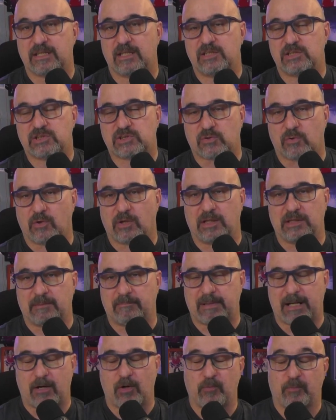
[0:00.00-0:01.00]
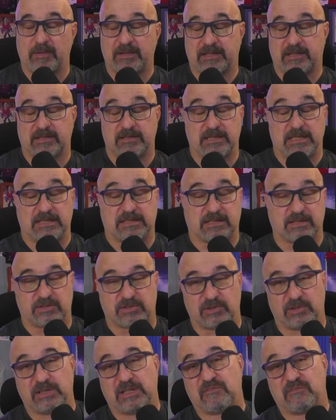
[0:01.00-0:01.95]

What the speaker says: scoring on the power play is concerned.